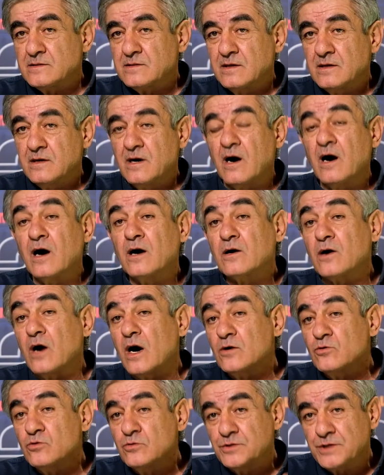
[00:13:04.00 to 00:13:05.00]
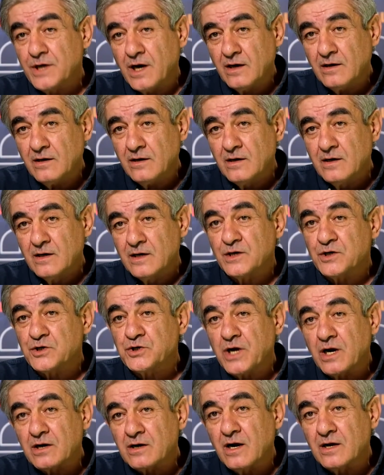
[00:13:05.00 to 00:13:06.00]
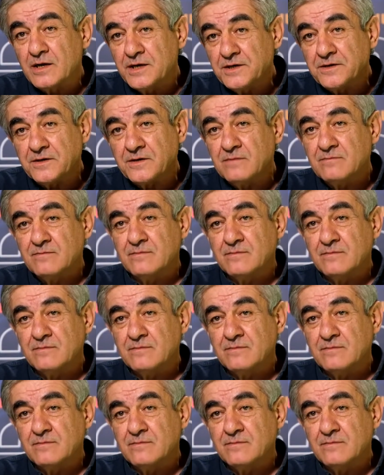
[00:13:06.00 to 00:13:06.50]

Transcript: that is, the Declaration of Independence.